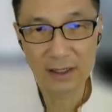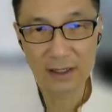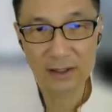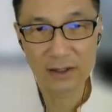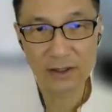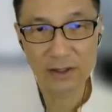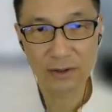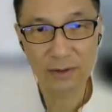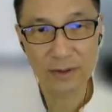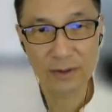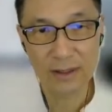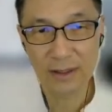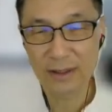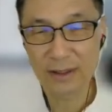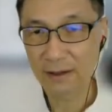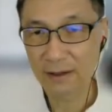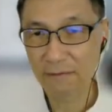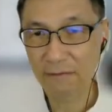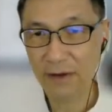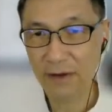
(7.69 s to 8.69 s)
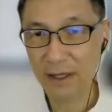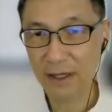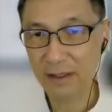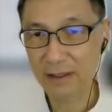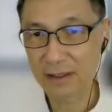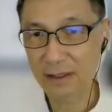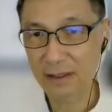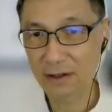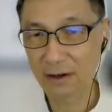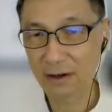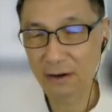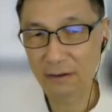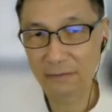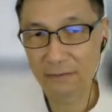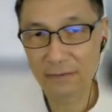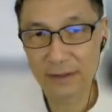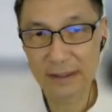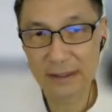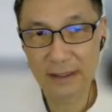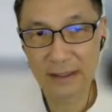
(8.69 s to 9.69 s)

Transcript: showed the effect of